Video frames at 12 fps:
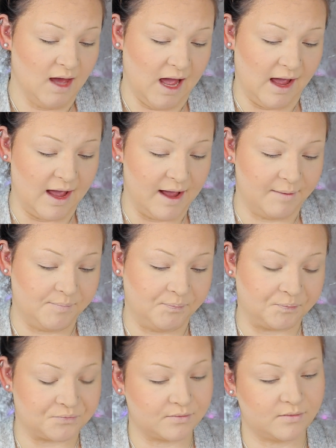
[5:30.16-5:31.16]

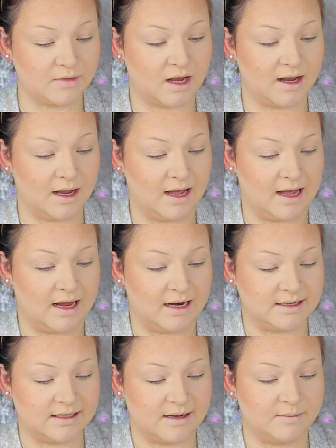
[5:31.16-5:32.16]
And
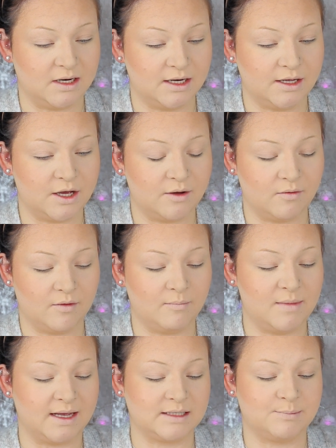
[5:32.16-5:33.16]
I'm going to get
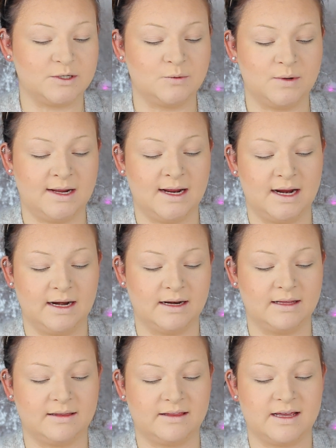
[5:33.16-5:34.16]
mixed
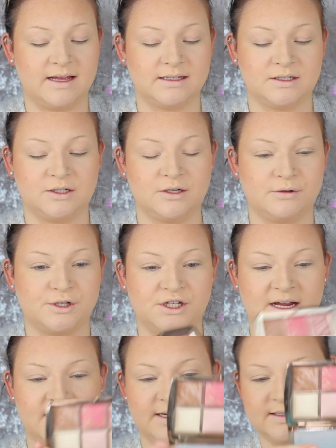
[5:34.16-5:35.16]
between these two
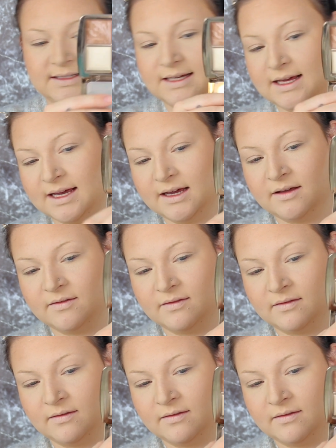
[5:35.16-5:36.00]
shades here.